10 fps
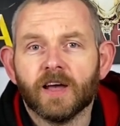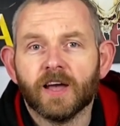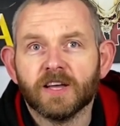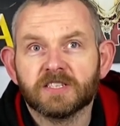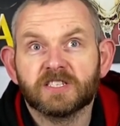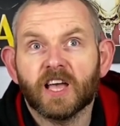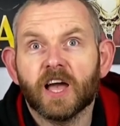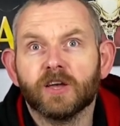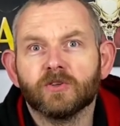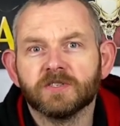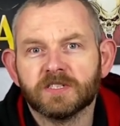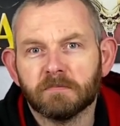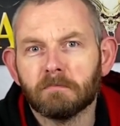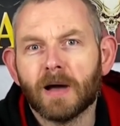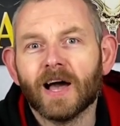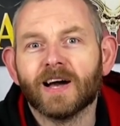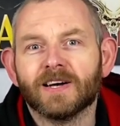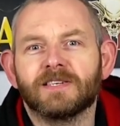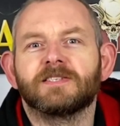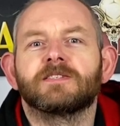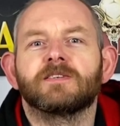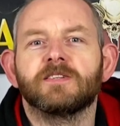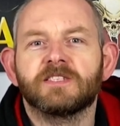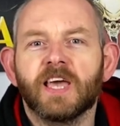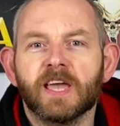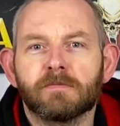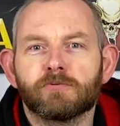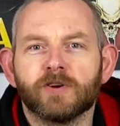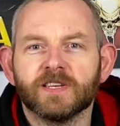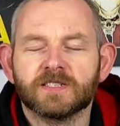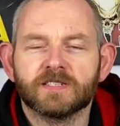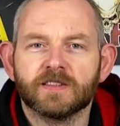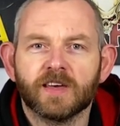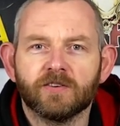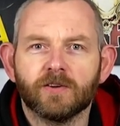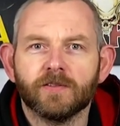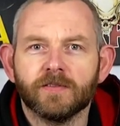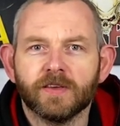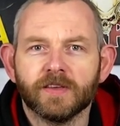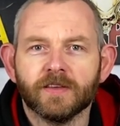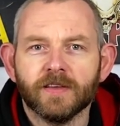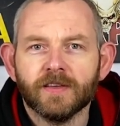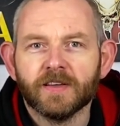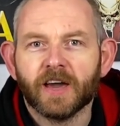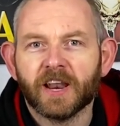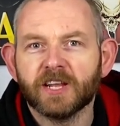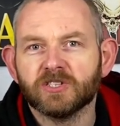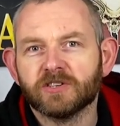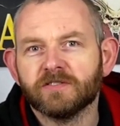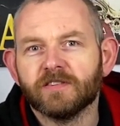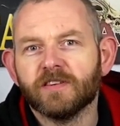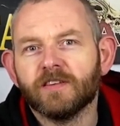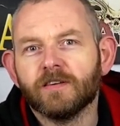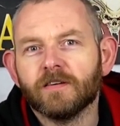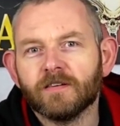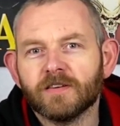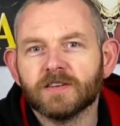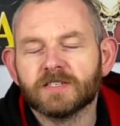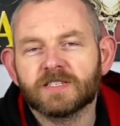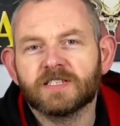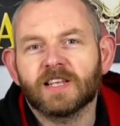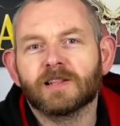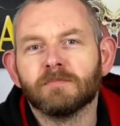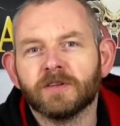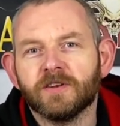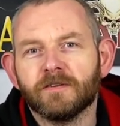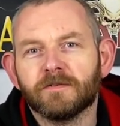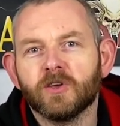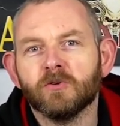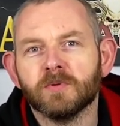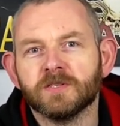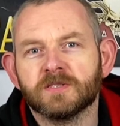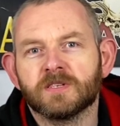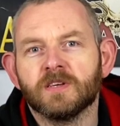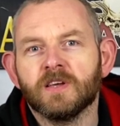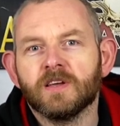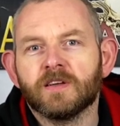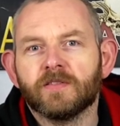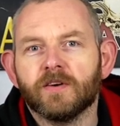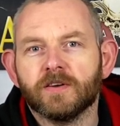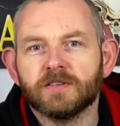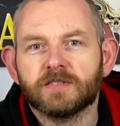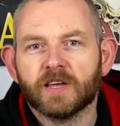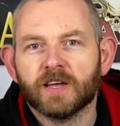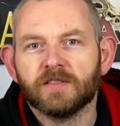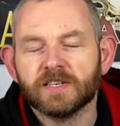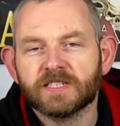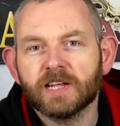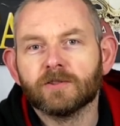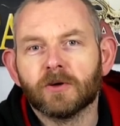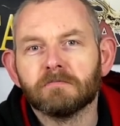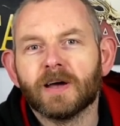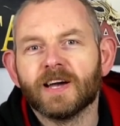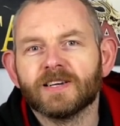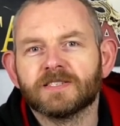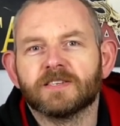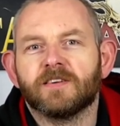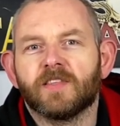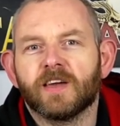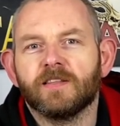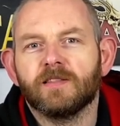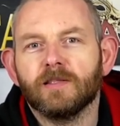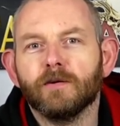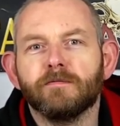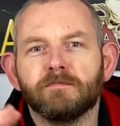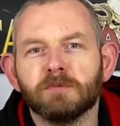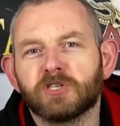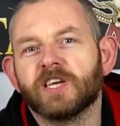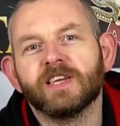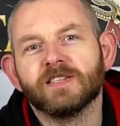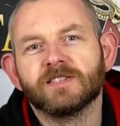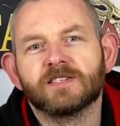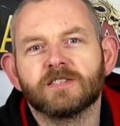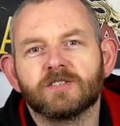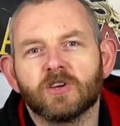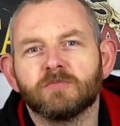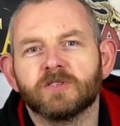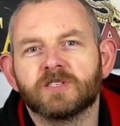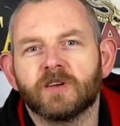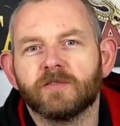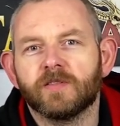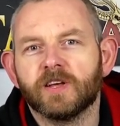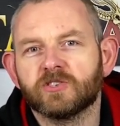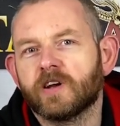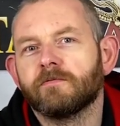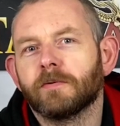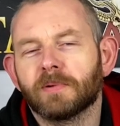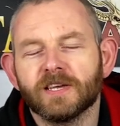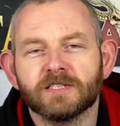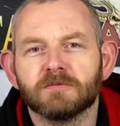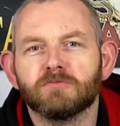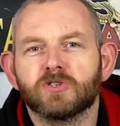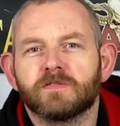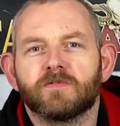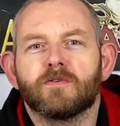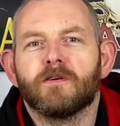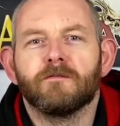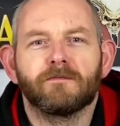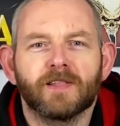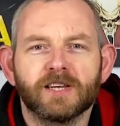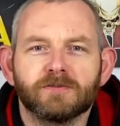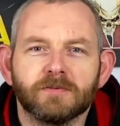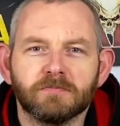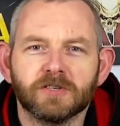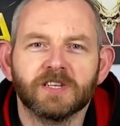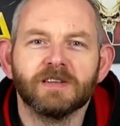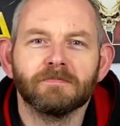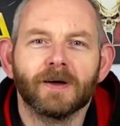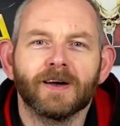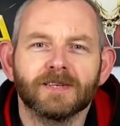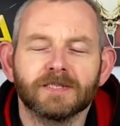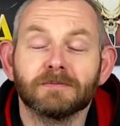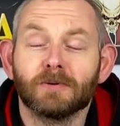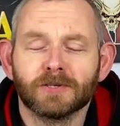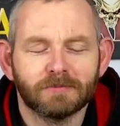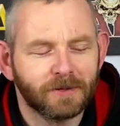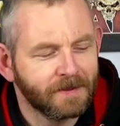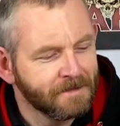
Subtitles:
scions of Mars, so the tech priests. So they're all an ancient settlement of humans that they settled on Mars, and they love machines so much so that they try and replace as much of their own flesh with machine parts as possible.